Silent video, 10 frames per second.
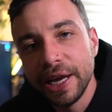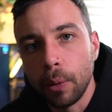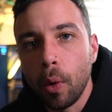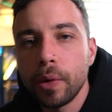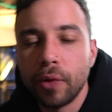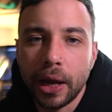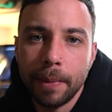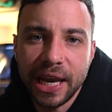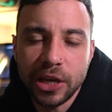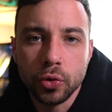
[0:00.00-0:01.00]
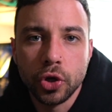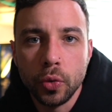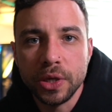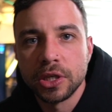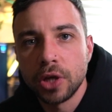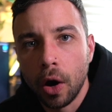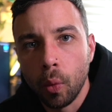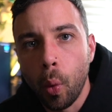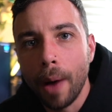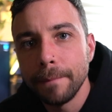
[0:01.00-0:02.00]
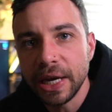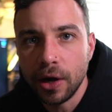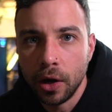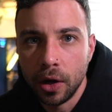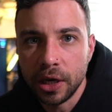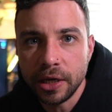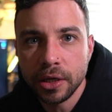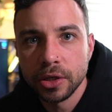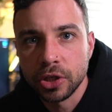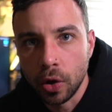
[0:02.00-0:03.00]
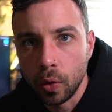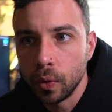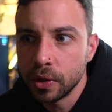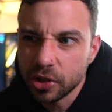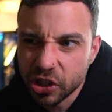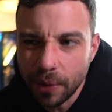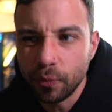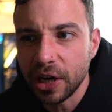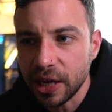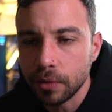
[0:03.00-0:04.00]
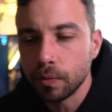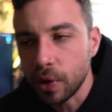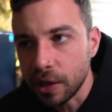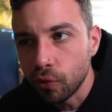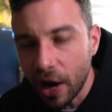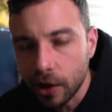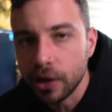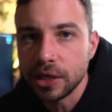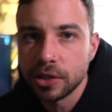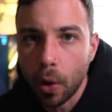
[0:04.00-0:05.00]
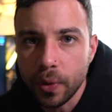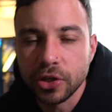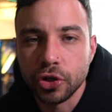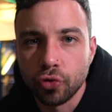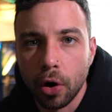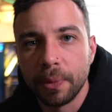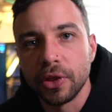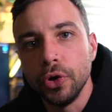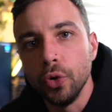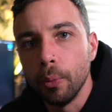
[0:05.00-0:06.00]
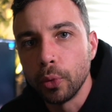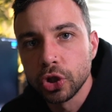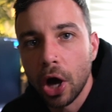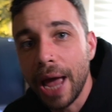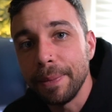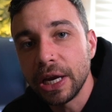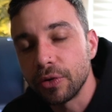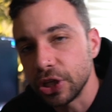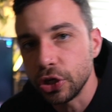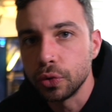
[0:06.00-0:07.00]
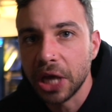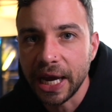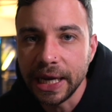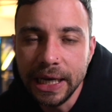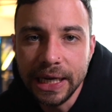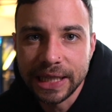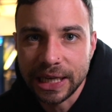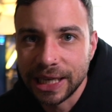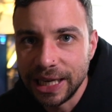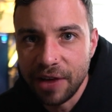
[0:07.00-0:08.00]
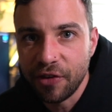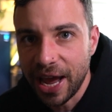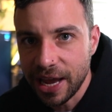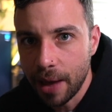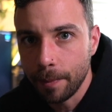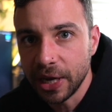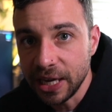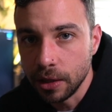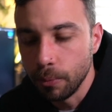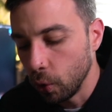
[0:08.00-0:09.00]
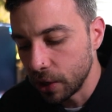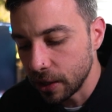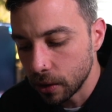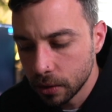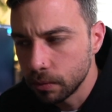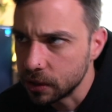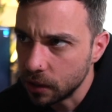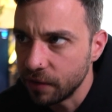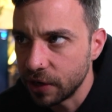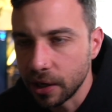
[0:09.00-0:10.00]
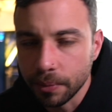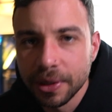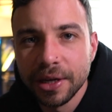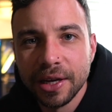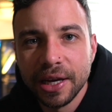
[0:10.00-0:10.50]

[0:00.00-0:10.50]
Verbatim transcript: Now, what we recommend that you do is start one minute early. So generally, we reckon it's going to drop the normal time. Here in the UK, that's 11 a.m. in the morning. It's 11 a.m.